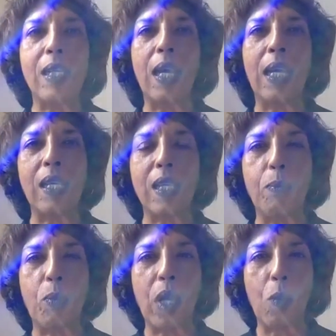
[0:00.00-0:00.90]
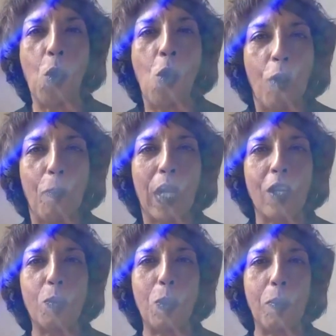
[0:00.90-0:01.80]
against a brick wall
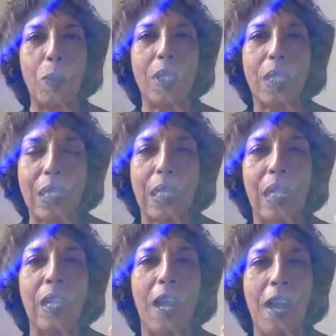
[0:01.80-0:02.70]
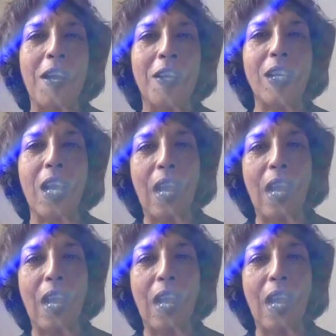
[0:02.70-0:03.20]
because people still aren't